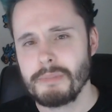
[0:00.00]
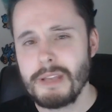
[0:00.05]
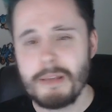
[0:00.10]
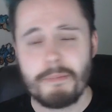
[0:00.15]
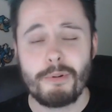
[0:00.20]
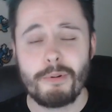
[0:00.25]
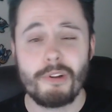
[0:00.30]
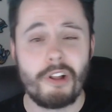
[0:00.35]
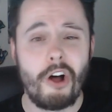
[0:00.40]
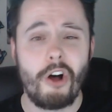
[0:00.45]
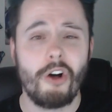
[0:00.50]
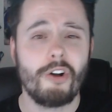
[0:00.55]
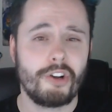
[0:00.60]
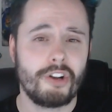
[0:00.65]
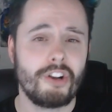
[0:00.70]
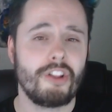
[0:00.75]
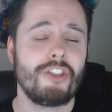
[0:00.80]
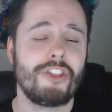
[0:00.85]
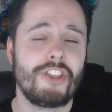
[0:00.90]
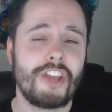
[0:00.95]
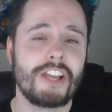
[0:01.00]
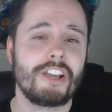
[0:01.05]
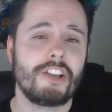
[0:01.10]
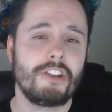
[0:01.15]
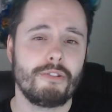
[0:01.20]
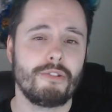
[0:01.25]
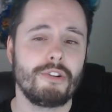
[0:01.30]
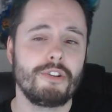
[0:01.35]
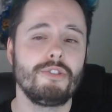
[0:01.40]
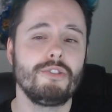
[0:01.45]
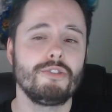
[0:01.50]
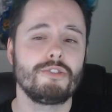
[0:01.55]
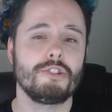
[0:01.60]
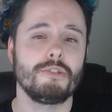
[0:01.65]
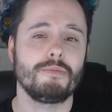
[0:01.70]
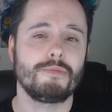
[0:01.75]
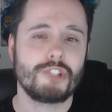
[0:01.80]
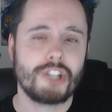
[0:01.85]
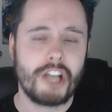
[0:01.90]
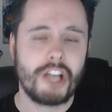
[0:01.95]
People aren't going to think you're a
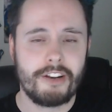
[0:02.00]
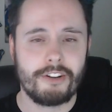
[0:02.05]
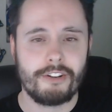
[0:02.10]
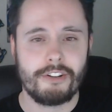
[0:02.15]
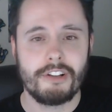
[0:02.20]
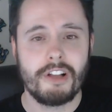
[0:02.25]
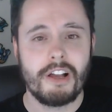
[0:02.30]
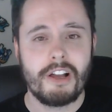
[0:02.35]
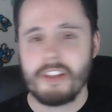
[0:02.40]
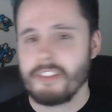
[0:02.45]
YouTube channel,